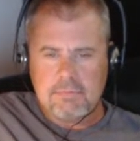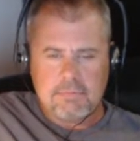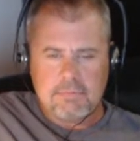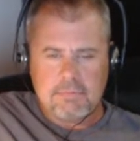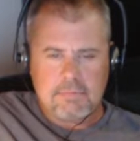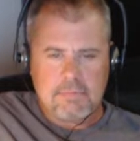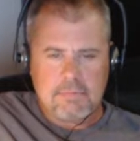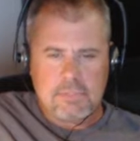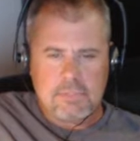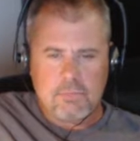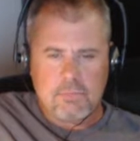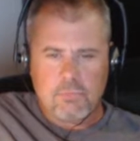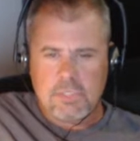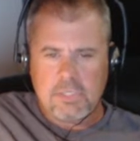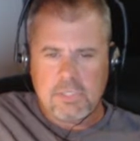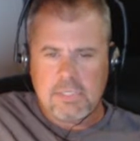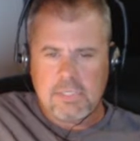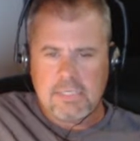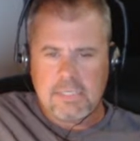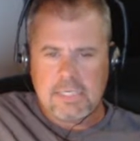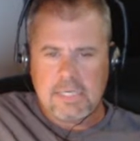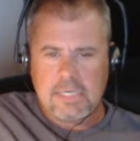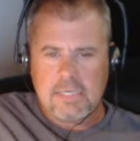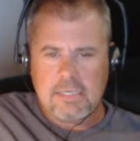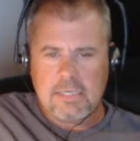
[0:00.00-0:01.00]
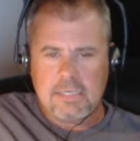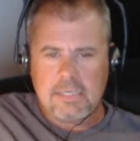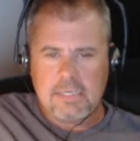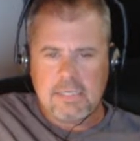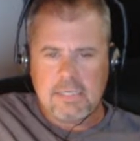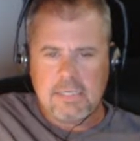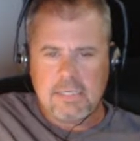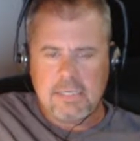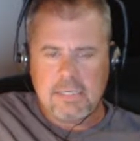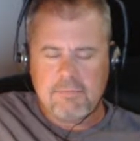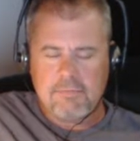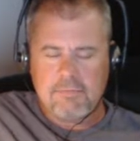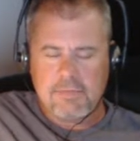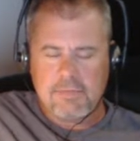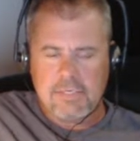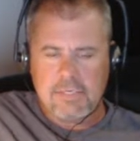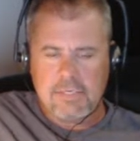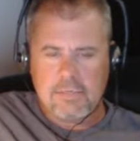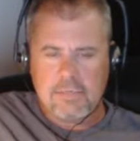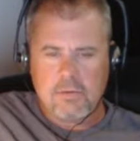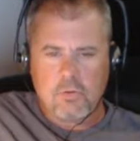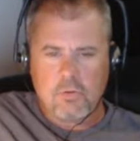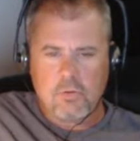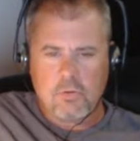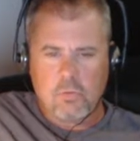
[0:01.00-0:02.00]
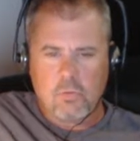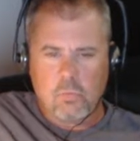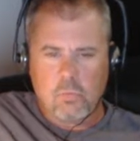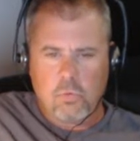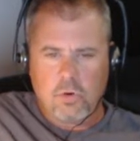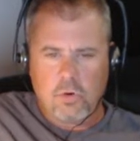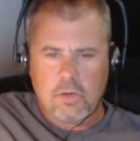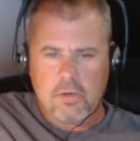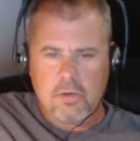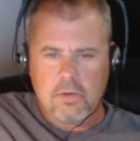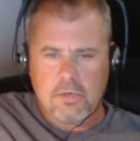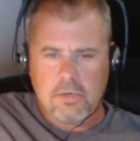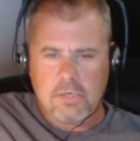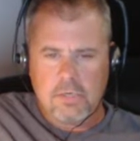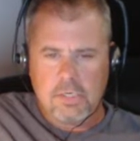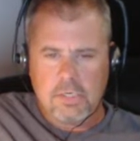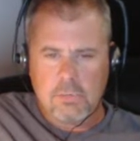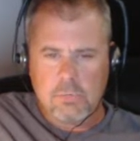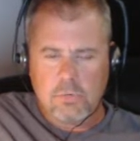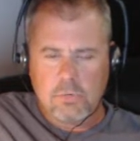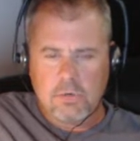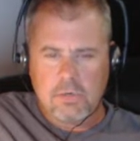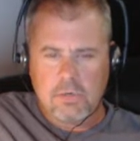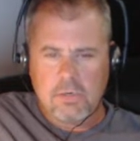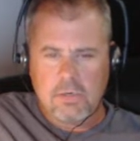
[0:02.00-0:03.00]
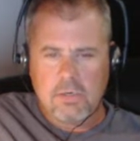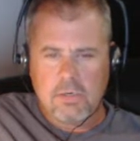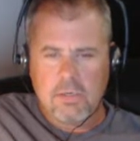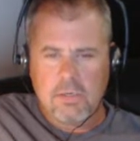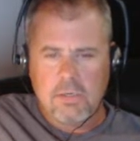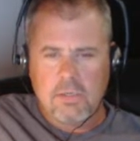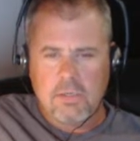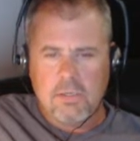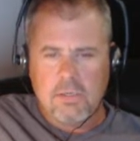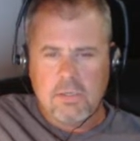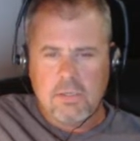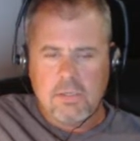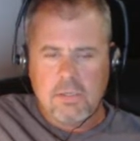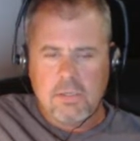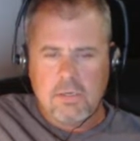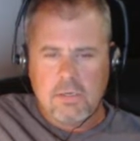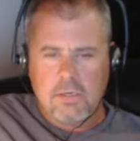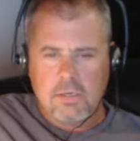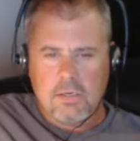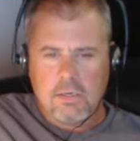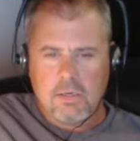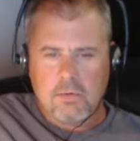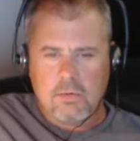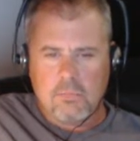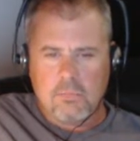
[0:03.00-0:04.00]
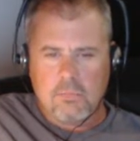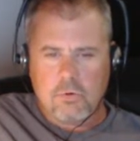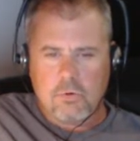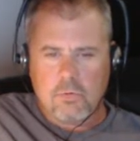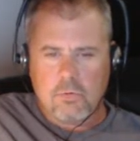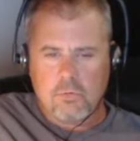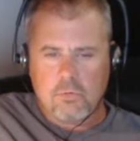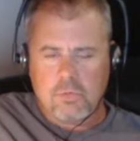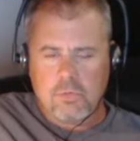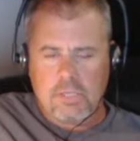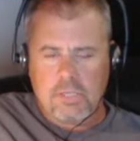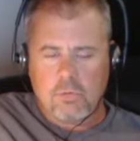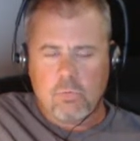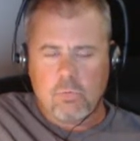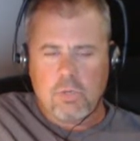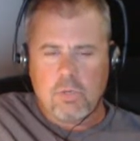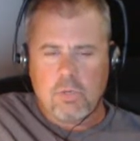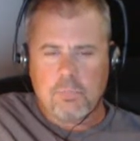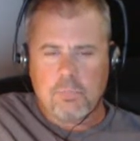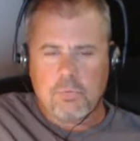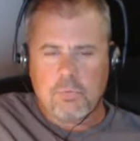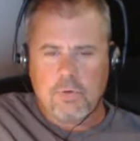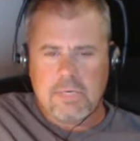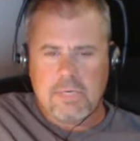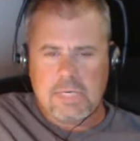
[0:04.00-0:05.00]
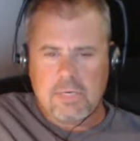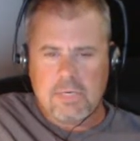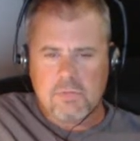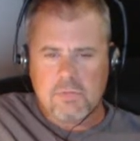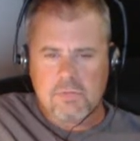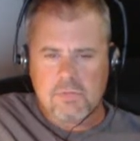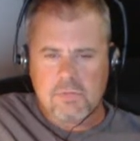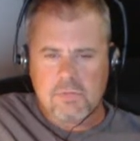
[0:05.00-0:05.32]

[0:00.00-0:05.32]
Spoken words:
they're really not evident on the water anymore, or that well pronounced,